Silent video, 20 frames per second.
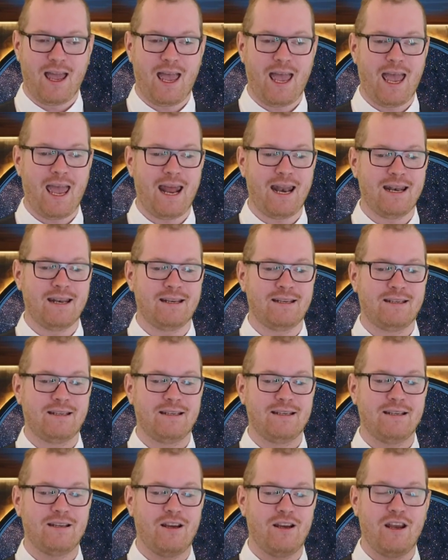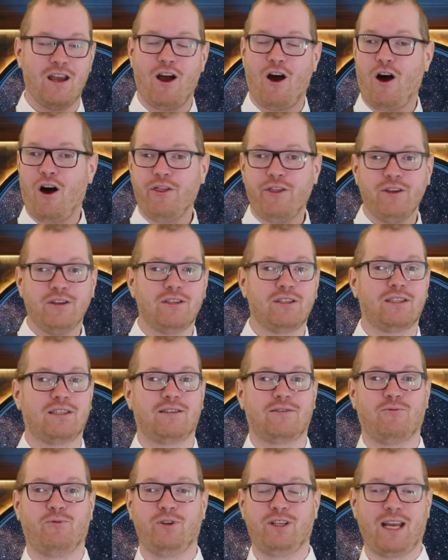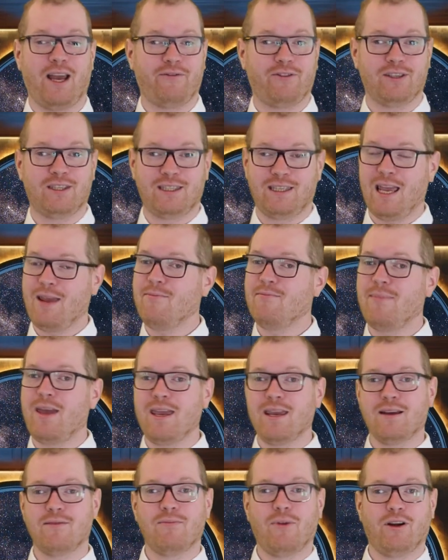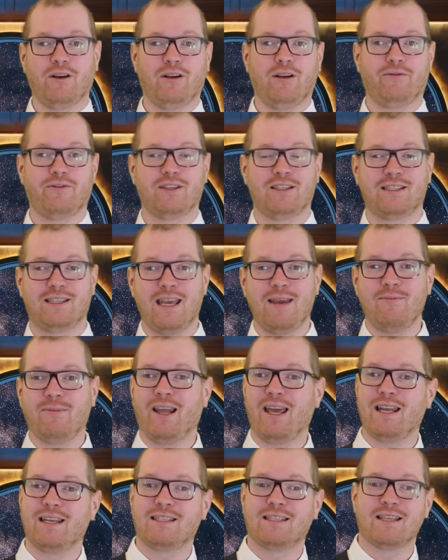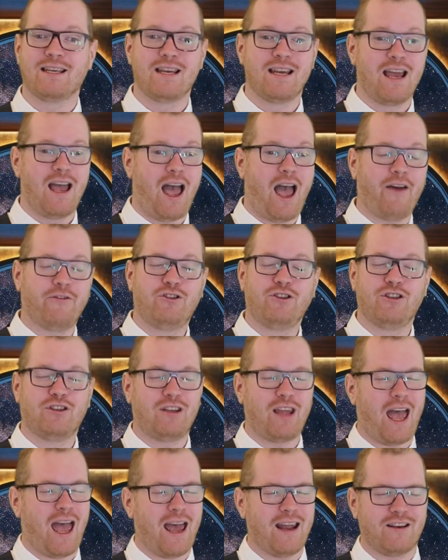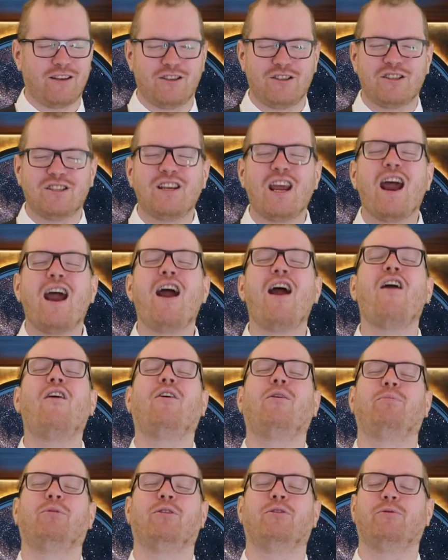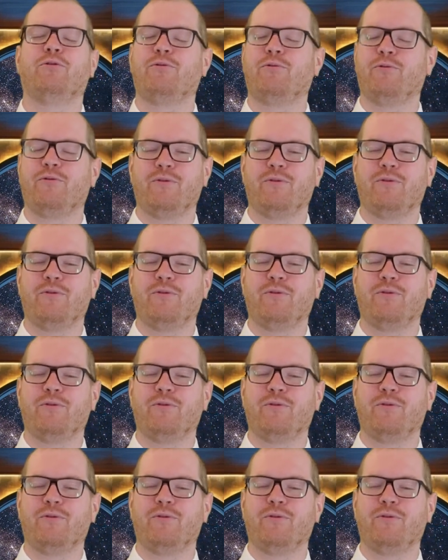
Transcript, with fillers: And others, which have the same make and model of the same lens, have just had terrible,